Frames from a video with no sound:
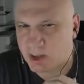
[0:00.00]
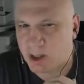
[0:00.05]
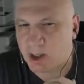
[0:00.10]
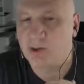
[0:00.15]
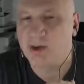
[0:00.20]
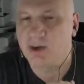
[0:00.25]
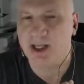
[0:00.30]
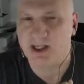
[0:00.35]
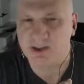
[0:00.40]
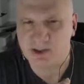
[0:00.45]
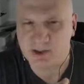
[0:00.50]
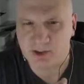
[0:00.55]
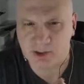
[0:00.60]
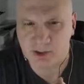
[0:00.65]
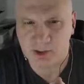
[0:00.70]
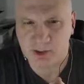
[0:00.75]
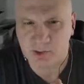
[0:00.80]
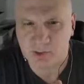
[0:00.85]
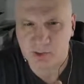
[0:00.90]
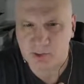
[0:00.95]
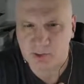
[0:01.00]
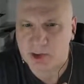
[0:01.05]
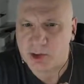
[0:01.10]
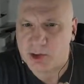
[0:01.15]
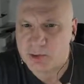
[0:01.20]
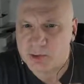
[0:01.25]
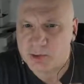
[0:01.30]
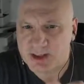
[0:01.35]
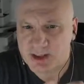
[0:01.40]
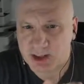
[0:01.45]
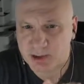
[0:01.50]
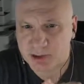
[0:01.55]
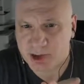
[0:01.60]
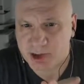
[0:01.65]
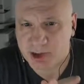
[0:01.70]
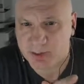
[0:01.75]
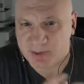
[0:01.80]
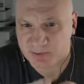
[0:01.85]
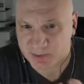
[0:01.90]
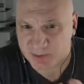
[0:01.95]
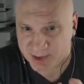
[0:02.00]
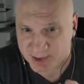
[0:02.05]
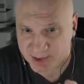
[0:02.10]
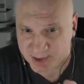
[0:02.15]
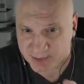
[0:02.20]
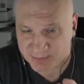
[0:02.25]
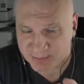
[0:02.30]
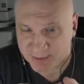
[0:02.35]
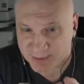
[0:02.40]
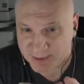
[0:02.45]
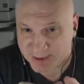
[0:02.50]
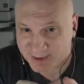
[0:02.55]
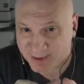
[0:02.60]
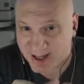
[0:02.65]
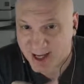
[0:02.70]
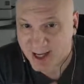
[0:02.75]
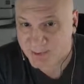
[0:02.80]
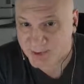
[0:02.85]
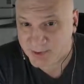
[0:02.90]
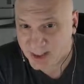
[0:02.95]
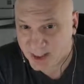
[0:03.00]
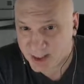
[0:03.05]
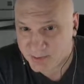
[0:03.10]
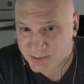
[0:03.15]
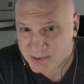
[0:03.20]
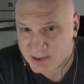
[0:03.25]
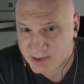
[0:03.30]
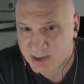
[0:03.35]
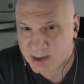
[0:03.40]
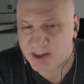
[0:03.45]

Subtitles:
okay. So the new Intel chips for the laptops.